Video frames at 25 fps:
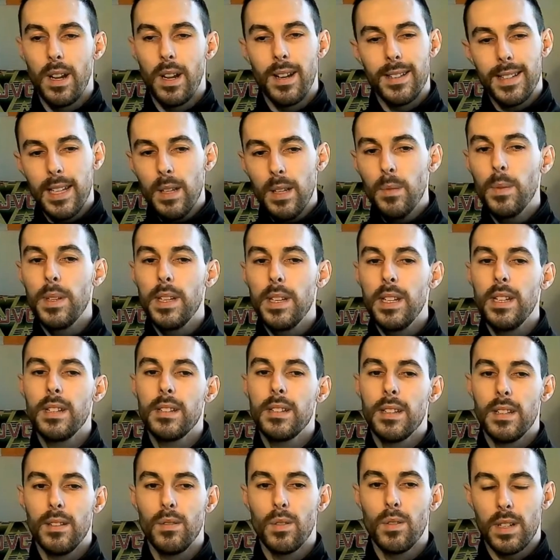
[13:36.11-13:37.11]
think we need
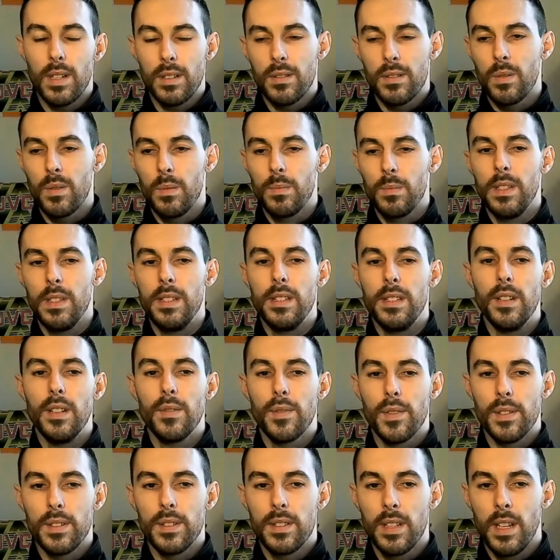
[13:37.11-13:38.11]
to look at something
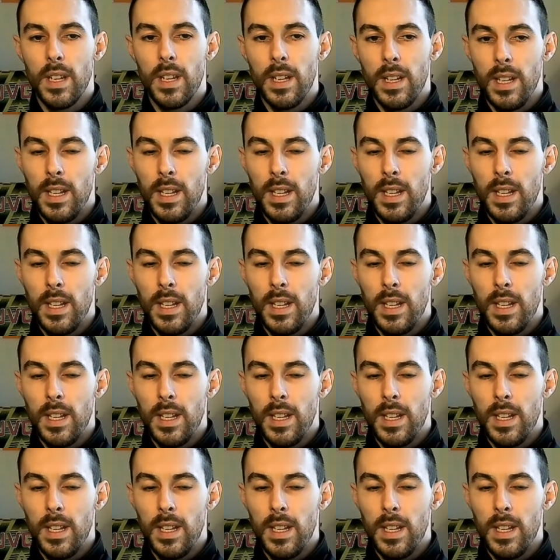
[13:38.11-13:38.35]
different.